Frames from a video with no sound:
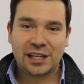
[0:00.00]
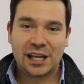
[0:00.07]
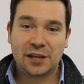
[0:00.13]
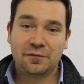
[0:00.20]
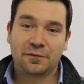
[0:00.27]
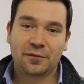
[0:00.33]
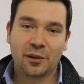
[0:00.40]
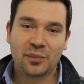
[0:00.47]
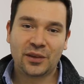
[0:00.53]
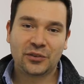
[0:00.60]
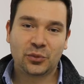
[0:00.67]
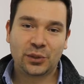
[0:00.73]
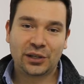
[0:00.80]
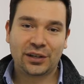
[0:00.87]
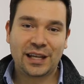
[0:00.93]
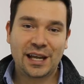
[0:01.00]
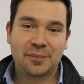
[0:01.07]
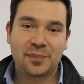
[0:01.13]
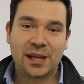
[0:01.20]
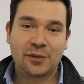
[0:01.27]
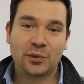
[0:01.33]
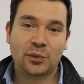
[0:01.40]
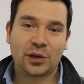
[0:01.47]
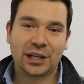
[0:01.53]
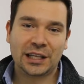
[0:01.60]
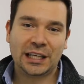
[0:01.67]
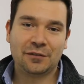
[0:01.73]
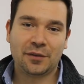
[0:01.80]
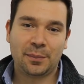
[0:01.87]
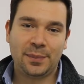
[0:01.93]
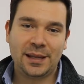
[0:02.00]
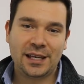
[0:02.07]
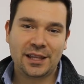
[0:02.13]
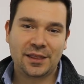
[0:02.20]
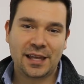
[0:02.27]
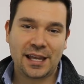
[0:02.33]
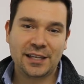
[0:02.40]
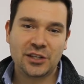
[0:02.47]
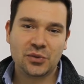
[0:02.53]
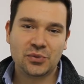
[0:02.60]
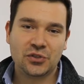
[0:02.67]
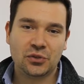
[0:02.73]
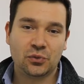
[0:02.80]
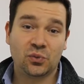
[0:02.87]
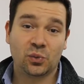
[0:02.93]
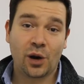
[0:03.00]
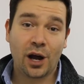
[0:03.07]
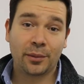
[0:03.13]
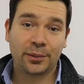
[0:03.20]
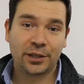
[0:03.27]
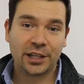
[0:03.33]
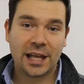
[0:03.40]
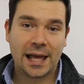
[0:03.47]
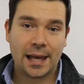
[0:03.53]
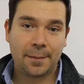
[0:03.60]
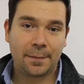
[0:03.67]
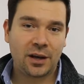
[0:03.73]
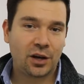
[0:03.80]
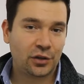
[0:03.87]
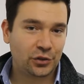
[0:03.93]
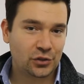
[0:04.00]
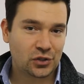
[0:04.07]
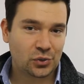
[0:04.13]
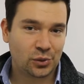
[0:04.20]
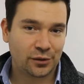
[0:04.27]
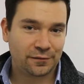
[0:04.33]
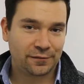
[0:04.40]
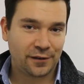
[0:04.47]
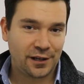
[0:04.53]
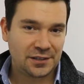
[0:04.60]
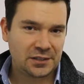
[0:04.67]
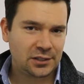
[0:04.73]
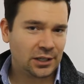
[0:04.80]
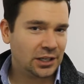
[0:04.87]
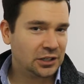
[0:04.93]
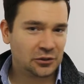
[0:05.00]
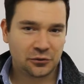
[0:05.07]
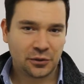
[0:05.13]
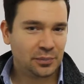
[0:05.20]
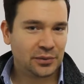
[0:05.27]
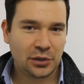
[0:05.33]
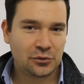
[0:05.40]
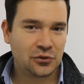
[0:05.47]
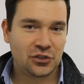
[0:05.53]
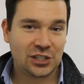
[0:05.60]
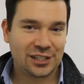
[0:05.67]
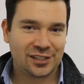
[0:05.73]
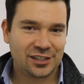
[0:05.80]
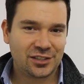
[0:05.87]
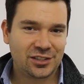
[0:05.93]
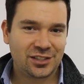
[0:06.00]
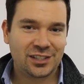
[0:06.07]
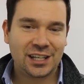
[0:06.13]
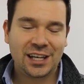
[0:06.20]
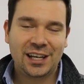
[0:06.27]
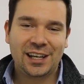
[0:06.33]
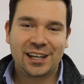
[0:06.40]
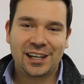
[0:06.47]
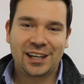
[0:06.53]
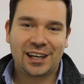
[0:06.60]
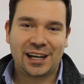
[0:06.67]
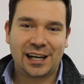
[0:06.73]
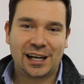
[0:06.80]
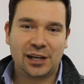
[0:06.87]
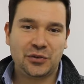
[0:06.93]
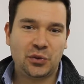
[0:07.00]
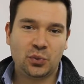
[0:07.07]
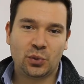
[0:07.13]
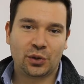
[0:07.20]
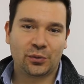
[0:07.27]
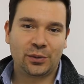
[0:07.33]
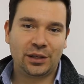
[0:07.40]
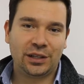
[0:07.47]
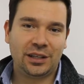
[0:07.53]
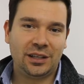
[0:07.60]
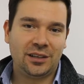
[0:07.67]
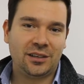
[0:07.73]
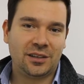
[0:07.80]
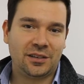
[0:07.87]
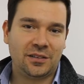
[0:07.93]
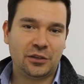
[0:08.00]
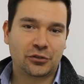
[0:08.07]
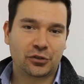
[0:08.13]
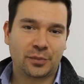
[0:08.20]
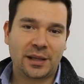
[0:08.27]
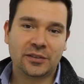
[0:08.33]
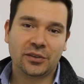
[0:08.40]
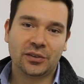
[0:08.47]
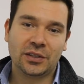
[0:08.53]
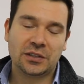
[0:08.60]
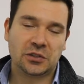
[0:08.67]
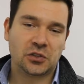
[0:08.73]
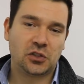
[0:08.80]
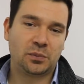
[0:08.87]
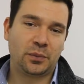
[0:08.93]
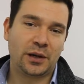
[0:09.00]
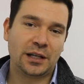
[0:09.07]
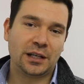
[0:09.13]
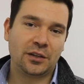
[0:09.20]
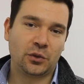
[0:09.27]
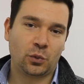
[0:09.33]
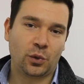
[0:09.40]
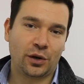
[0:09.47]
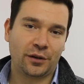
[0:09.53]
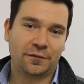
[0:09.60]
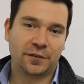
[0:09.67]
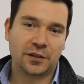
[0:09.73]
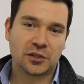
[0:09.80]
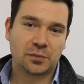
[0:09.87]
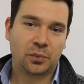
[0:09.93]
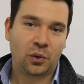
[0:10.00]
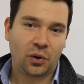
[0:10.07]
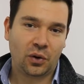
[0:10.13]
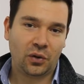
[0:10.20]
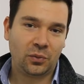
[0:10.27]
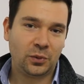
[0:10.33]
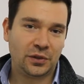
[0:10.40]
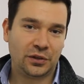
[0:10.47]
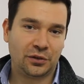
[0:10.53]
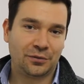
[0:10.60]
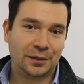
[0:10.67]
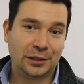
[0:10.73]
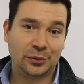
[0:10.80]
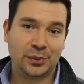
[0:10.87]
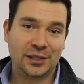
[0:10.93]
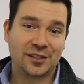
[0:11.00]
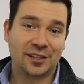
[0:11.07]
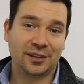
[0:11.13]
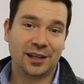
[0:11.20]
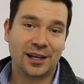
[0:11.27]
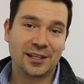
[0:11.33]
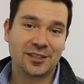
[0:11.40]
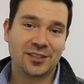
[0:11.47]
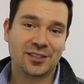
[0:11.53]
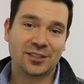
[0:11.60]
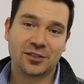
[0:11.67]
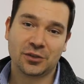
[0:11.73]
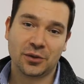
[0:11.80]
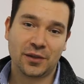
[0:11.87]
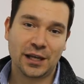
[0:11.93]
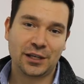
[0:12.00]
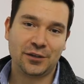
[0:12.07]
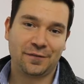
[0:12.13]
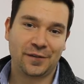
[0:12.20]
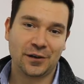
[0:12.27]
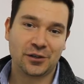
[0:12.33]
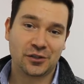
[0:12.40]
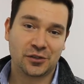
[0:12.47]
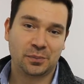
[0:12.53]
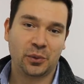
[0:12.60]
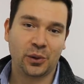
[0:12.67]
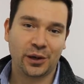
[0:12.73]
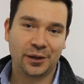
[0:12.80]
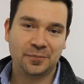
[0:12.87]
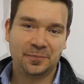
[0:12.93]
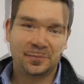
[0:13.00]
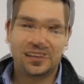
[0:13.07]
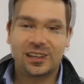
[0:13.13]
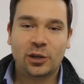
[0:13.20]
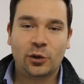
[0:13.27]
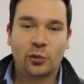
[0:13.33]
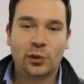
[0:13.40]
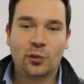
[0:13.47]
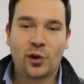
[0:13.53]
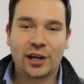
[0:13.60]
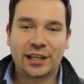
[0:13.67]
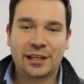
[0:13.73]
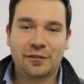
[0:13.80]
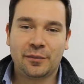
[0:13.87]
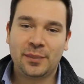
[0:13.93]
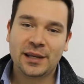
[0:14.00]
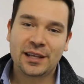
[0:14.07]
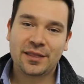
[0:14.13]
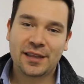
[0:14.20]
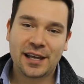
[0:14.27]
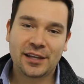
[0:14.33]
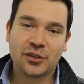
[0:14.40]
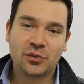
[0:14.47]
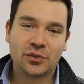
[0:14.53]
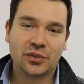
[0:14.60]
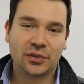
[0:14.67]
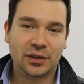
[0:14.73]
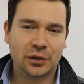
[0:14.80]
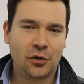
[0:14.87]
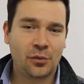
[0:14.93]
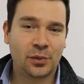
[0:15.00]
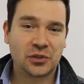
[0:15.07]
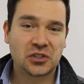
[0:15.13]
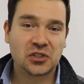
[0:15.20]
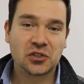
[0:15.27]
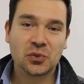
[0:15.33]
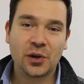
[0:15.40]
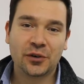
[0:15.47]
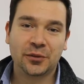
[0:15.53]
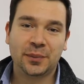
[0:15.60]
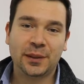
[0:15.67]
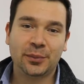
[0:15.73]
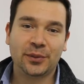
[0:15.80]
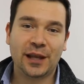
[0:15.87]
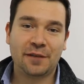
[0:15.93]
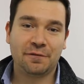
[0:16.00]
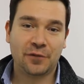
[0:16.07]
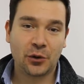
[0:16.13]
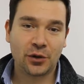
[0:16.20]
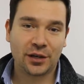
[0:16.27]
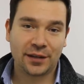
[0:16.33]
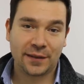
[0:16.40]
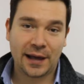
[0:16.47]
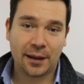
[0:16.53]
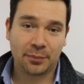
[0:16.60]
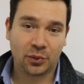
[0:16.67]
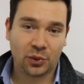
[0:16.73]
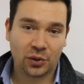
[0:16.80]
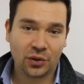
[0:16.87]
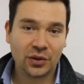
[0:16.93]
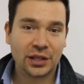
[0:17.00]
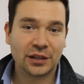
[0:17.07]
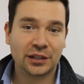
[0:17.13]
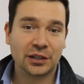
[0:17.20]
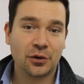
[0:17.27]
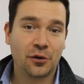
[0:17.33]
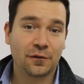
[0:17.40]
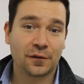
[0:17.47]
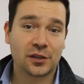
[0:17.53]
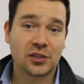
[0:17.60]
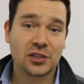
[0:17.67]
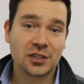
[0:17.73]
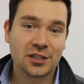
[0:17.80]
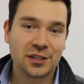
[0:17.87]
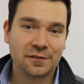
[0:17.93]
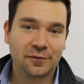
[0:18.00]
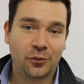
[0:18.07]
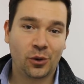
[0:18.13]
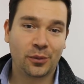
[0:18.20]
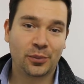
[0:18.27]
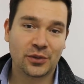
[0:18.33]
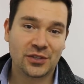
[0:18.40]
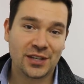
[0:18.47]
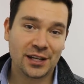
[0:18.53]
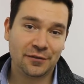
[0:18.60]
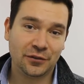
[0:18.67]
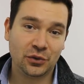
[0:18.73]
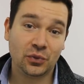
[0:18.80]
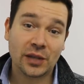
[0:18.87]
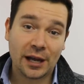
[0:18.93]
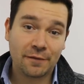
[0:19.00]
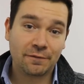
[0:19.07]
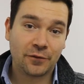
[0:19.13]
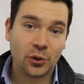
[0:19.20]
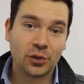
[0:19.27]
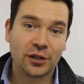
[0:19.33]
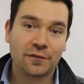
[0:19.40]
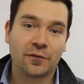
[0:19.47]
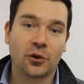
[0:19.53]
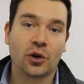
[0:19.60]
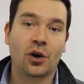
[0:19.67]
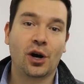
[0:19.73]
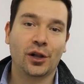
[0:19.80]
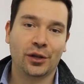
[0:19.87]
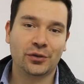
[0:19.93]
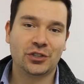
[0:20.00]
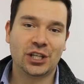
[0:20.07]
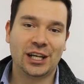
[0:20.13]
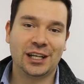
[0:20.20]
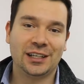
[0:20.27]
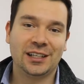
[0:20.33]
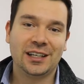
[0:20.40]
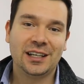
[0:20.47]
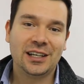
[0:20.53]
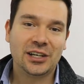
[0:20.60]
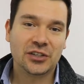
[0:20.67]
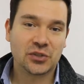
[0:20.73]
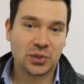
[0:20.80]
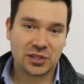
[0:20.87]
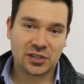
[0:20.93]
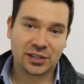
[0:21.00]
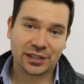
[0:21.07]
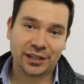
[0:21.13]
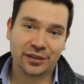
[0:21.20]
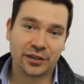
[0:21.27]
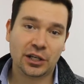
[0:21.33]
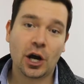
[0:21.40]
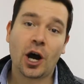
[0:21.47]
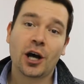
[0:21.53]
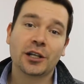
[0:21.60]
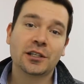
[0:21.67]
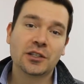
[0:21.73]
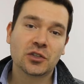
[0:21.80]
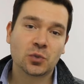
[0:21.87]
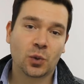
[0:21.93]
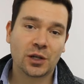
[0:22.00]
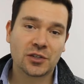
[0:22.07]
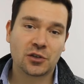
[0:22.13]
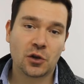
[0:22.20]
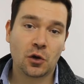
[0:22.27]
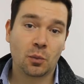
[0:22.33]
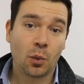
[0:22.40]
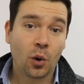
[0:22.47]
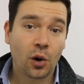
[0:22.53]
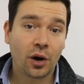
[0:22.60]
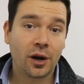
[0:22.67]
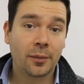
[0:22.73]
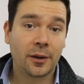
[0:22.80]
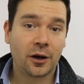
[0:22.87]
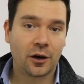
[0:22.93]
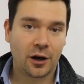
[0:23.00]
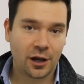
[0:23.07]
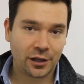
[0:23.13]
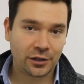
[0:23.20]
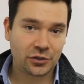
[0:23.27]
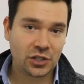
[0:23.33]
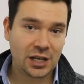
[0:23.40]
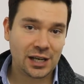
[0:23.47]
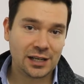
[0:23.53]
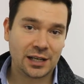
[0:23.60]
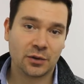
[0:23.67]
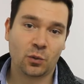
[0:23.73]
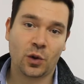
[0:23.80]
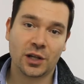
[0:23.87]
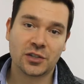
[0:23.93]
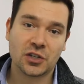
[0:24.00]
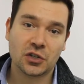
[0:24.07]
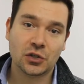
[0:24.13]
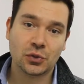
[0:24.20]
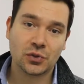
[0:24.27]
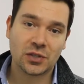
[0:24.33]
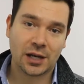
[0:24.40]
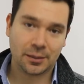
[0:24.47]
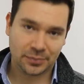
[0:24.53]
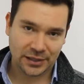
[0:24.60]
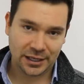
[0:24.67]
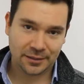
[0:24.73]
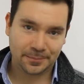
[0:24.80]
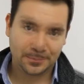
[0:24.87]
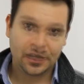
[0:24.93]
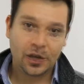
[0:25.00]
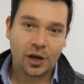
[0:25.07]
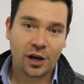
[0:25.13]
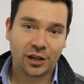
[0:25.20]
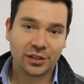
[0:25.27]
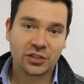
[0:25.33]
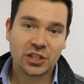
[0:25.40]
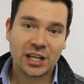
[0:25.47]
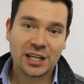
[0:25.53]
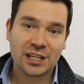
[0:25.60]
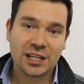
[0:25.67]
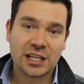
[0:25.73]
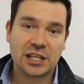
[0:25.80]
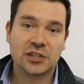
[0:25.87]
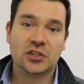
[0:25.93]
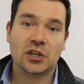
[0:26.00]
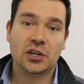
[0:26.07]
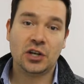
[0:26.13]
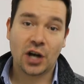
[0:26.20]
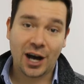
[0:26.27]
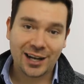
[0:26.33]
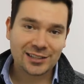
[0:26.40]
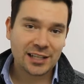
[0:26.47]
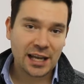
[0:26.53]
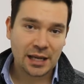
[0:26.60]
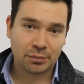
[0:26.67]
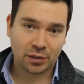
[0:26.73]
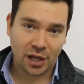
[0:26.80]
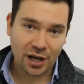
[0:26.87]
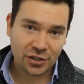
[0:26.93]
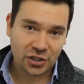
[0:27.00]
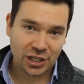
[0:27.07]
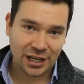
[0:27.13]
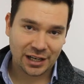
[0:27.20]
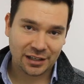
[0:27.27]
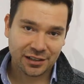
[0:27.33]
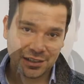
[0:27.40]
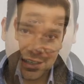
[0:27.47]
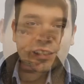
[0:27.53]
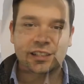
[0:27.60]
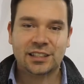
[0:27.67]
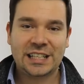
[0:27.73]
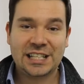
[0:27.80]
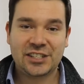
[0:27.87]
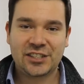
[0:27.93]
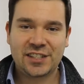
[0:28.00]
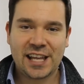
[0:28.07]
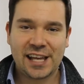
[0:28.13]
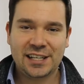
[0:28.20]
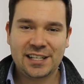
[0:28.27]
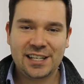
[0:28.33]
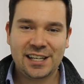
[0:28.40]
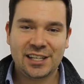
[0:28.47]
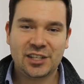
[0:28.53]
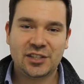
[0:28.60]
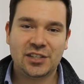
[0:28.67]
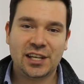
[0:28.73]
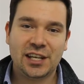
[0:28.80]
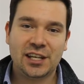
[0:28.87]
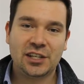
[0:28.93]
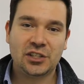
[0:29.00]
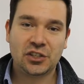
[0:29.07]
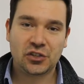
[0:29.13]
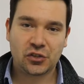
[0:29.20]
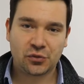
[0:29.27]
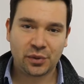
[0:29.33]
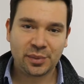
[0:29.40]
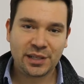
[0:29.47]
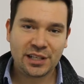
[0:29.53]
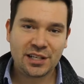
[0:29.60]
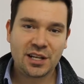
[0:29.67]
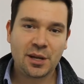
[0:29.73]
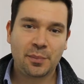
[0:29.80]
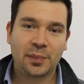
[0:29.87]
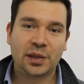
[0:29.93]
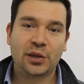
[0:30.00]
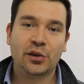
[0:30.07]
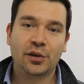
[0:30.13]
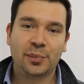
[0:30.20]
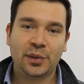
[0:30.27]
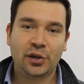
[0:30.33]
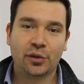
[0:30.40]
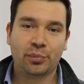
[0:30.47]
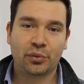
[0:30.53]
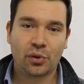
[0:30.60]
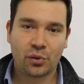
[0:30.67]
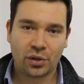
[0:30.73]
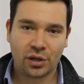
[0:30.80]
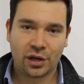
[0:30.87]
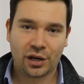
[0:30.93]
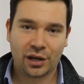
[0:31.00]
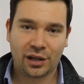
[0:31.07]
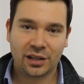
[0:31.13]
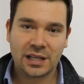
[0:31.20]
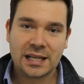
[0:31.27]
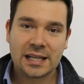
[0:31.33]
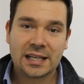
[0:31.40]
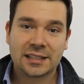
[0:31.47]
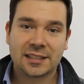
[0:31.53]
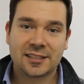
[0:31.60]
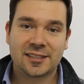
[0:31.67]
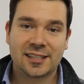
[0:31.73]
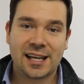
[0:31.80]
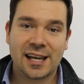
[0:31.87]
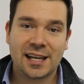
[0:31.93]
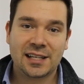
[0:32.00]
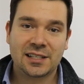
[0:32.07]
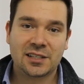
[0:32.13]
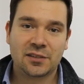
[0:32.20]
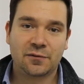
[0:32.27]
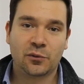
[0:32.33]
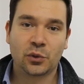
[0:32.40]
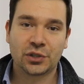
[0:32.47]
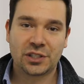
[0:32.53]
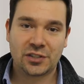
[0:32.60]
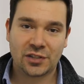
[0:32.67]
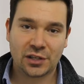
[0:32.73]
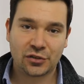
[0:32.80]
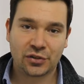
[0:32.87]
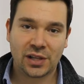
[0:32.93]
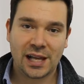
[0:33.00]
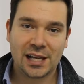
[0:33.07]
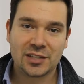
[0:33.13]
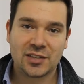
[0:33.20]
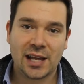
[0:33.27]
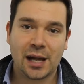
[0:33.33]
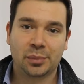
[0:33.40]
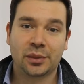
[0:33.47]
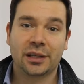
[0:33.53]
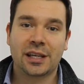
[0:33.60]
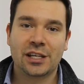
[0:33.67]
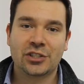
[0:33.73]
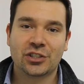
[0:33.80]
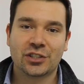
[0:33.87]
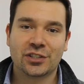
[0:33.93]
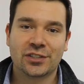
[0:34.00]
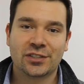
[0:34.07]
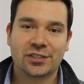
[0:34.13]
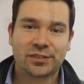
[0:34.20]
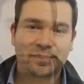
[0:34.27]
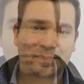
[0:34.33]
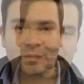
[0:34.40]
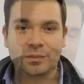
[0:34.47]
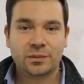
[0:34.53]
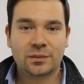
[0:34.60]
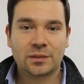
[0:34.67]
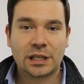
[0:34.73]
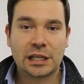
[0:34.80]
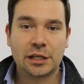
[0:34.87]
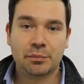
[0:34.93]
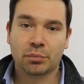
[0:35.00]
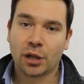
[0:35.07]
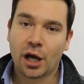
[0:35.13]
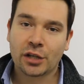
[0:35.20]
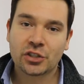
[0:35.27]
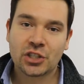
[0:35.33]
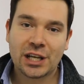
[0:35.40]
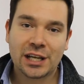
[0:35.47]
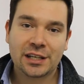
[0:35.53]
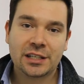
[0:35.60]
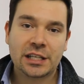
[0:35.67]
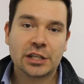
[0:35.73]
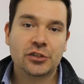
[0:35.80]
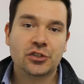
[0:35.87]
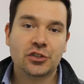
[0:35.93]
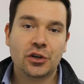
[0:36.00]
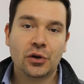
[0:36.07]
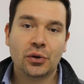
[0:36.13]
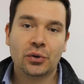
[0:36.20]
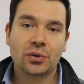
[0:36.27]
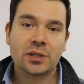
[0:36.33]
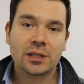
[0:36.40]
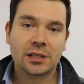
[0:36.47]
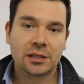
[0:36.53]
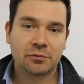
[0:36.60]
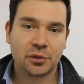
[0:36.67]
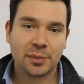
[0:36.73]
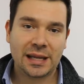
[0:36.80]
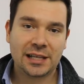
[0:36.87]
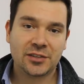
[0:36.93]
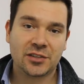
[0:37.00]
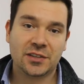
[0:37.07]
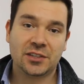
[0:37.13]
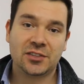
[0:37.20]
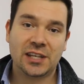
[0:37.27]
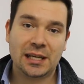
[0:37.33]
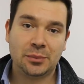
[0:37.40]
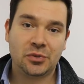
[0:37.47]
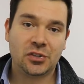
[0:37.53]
And from the Twitter campaign, we want to give a big thank you to Robert M underscore fund, Crypto Jesus. Uh, you were really instrumental into spreading the word for this poll with your retweets and likes, so thank you for your support. We want to give a big thank you to the almost 200 people that voted in that poll and the over 64% of you that voted for Holochain. So it's clear the audience wants to know more about Holochain and wants a news update. Holochain is not a blockchain. Instead, it is a distributed peer-to-peer -peer protocol designed for decentralized applications. In blockchain, each node remains in the same